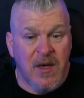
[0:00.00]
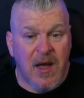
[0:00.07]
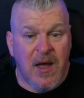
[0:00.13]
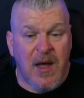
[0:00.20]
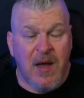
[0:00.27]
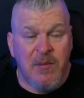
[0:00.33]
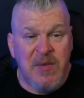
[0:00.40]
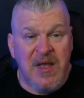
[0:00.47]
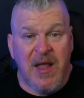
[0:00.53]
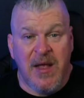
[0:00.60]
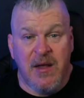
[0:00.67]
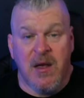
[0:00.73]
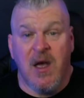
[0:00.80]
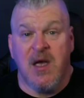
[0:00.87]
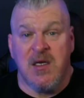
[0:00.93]
uh, be
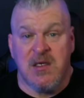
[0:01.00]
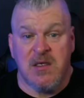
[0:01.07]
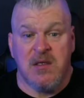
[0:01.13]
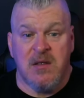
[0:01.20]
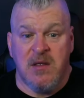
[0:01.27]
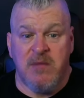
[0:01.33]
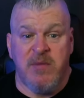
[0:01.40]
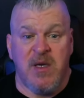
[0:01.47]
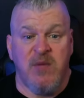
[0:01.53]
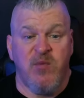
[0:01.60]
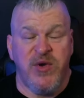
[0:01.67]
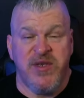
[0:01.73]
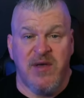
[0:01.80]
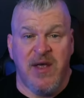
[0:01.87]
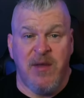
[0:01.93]
like us, the big
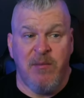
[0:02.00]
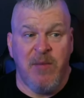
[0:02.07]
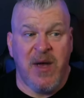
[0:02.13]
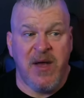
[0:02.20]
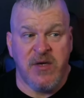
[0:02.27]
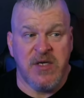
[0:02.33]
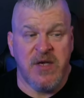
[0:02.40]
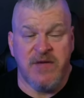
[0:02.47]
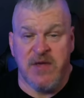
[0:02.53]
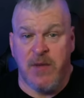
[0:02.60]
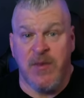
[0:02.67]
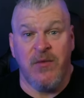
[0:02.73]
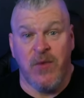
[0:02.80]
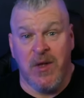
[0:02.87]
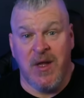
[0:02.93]
boys, and buy yourself
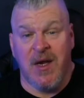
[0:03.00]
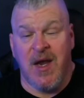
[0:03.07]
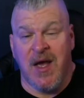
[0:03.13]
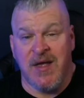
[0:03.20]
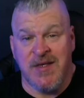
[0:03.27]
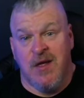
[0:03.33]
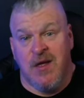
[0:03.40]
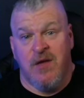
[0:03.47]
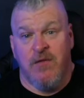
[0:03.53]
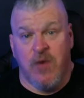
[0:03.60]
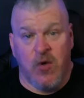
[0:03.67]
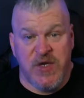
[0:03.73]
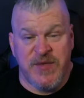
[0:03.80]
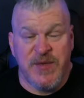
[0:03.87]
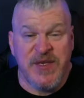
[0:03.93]
something really nice for
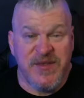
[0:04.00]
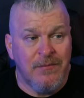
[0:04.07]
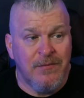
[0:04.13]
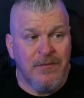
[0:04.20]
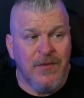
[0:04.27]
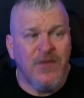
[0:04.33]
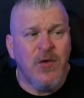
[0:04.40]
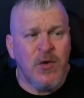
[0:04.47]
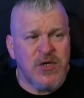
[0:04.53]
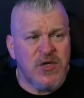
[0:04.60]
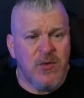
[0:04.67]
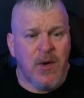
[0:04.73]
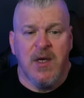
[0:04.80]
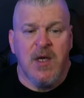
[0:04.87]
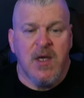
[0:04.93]
Christmas? Of course
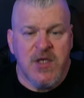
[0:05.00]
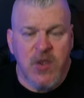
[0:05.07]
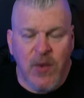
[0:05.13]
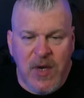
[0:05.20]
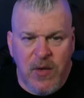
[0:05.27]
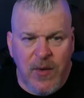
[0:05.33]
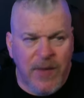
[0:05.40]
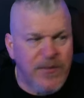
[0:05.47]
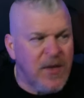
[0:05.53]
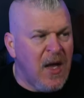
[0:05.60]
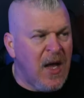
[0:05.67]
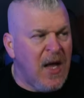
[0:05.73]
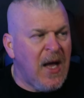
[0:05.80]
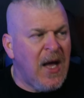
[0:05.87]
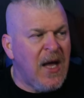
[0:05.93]
you are. So anyway,
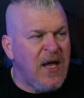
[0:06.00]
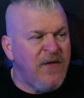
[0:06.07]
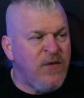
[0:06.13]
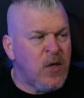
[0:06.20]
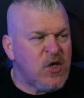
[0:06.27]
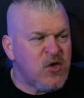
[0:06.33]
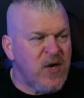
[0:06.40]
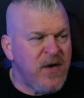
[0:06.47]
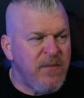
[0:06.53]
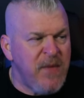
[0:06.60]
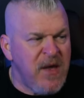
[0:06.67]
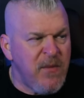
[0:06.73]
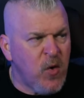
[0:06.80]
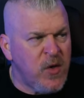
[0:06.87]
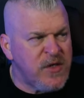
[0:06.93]
uh, if you want to trade
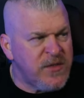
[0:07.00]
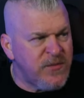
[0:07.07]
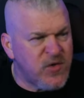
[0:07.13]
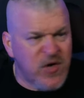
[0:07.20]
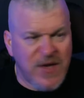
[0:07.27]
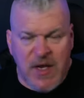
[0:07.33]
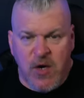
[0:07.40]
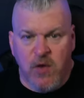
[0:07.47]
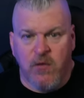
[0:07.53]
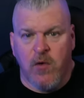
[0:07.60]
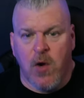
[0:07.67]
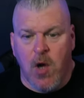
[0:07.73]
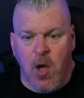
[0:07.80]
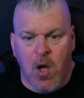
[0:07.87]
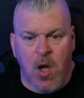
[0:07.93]
meme coins, trade that
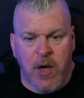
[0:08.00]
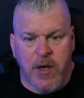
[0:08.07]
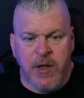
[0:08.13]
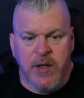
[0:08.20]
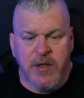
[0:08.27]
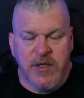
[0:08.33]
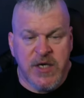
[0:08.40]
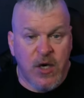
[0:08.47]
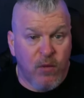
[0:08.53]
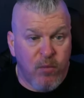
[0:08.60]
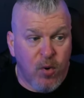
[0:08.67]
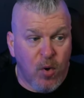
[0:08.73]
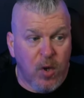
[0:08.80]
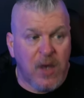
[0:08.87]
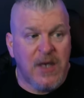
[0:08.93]
over on
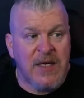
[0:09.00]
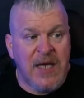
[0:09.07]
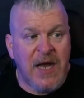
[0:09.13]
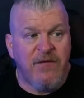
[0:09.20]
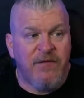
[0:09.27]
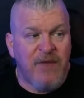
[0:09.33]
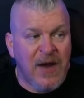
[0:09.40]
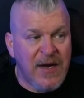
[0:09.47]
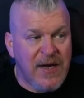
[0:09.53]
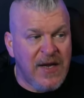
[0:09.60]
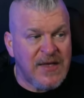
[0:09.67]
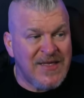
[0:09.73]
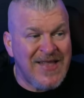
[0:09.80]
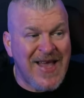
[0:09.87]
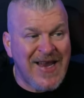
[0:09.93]

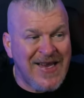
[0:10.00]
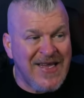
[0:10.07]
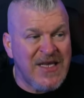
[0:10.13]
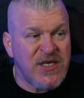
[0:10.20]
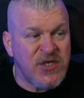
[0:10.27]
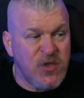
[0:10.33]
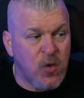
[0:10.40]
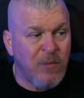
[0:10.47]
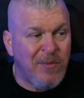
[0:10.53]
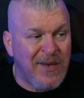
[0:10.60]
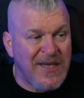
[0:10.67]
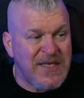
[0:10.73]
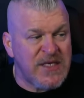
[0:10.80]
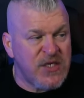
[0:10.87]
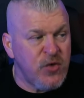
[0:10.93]
Terraport.finance. That is your
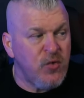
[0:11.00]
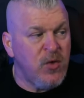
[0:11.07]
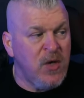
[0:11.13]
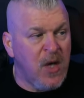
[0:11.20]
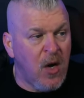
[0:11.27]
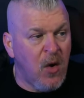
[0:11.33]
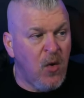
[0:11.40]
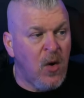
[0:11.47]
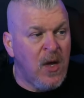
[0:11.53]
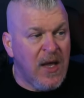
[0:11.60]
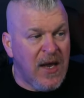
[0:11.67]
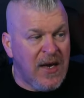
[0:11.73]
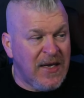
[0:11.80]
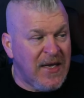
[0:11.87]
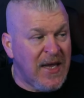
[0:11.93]
place to go.
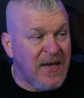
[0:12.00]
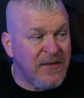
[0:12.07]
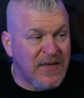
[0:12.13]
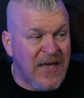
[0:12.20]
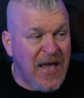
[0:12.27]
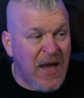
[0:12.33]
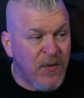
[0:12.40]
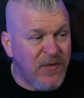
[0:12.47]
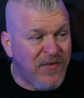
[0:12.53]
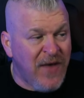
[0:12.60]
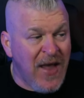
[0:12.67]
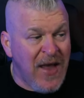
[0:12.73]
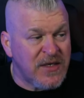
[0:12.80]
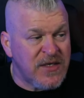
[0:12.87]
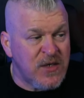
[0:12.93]
And again, Cat with
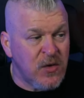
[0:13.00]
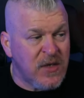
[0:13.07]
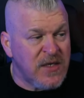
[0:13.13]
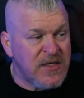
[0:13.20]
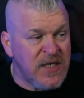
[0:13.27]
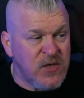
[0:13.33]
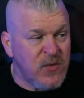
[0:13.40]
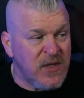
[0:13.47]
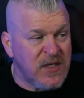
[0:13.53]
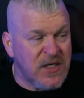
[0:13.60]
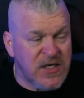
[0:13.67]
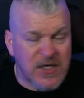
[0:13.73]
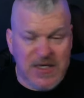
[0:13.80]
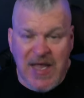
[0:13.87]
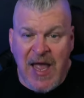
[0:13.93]
Hat still continuing to
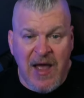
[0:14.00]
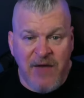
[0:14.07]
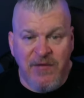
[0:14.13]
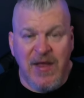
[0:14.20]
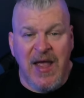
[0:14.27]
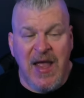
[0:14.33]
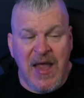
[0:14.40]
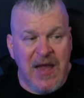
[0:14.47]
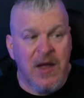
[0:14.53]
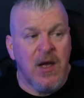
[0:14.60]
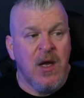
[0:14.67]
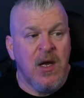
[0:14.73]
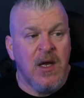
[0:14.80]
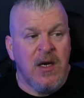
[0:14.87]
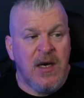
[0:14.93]
just have a
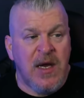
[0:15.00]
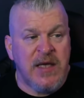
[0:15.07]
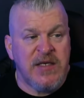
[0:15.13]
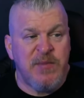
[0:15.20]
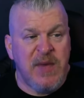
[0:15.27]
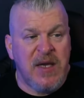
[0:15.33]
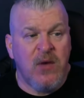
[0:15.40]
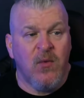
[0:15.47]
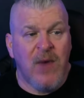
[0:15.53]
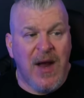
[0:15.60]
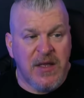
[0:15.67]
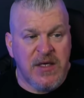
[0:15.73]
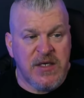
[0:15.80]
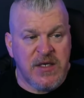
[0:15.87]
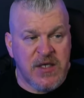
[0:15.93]
nice big
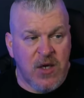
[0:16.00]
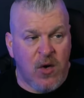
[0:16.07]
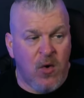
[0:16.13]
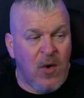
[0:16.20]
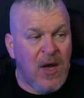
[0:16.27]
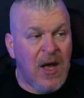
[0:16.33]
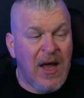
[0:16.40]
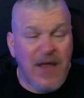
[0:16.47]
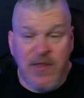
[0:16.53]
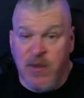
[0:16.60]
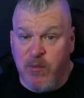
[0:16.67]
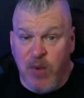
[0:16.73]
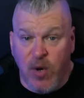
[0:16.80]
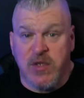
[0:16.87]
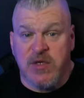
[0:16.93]
rally. So uh, and the
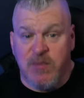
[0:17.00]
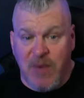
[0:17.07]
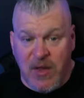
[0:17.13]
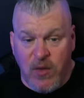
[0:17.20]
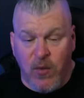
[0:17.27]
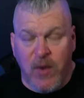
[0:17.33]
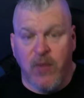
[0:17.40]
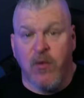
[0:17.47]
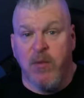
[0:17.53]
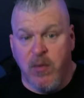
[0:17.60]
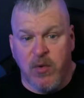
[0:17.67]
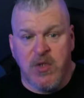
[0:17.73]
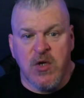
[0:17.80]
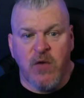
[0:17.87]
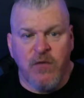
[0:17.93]
burns, by the way,
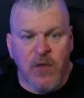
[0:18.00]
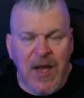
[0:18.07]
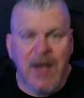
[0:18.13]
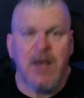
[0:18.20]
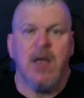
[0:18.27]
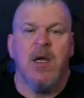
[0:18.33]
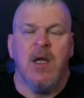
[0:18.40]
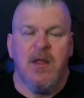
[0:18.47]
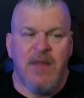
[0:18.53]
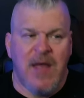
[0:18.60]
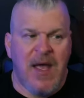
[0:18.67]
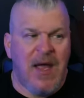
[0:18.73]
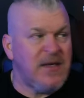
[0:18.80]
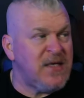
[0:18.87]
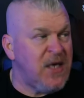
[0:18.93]
remember, don't forget
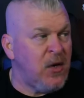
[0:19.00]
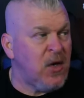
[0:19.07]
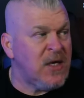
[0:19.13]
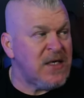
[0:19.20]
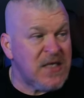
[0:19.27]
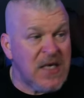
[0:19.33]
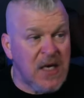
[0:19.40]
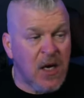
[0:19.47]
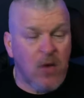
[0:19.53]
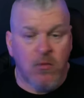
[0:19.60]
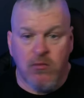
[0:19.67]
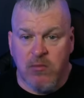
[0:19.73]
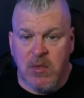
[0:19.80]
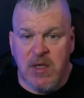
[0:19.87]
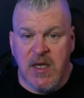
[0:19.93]
that Terra Casino
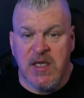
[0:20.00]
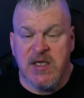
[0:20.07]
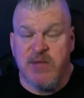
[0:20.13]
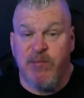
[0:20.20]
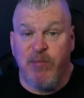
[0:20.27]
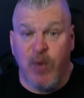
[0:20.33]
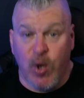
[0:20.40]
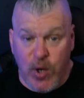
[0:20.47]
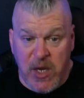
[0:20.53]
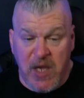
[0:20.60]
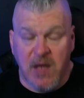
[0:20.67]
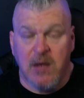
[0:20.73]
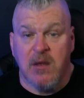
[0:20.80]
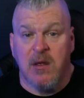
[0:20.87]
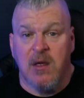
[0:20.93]
is
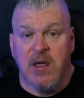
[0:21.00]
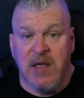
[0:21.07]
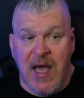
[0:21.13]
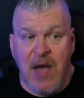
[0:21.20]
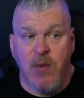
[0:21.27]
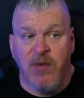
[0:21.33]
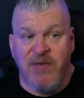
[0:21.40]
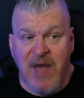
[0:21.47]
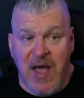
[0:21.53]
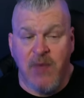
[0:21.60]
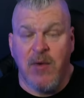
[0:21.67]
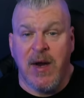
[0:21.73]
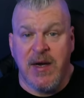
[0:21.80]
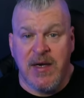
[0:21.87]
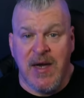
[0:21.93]
burning Cat with Hat
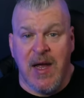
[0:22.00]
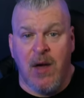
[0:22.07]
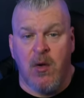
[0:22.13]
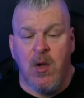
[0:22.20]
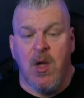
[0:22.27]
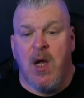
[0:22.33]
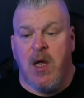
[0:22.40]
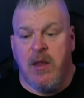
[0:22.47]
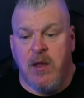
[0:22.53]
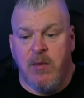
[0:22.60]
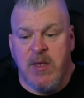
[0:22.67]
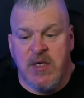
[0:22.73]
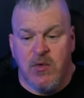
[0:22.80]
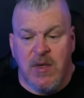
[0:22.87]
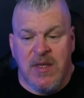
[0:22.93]
right now, and they'll
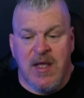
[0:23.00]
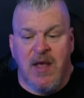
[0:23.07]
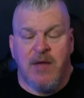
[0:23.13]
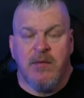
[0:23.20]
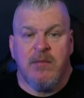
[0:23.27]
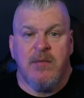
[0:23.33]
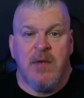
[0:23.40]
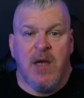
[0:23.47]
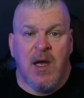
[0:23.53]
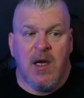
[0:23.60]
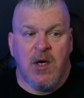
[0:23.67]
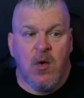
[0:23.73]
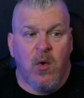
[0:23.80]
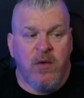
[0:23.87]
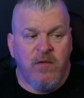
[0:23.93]
be doing that uh,
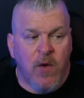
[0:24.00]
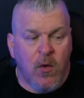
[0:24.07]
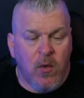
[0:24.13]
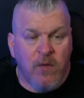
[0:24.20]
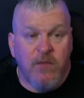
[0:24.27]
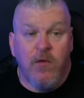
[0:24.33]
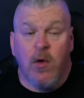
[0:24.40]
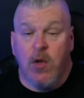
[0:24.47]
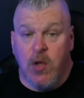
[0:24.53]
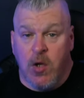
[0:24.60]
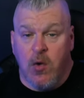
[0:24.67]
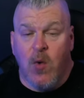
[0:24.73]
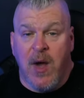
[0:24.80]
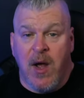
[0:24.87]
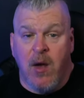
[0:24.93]
going forward for a
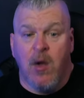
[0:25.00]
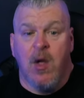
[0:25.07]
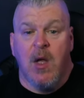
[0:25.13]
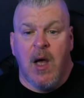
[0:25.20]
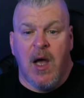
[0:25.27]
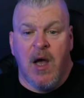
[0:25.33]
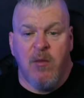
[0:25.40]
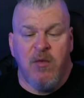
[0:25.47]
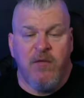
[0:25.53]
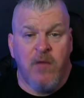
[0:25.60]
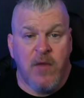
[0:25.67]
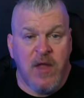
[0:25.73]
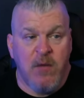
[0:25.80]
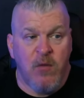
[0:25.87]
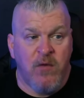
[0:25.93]
little while uh, before
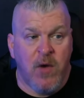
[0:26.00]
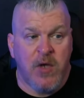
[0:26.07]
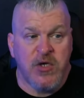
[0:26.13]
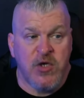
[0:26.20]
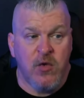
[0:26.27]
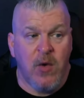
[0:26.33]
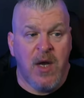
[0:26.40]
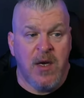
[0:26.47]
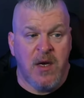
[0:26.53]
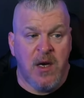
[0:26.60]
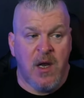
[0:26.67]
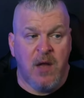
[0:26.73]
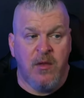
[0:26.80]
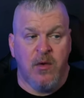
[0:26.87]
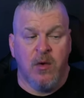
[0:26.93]
they move on to
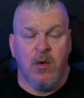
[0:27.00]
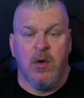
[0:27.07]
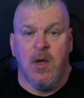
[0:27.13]
another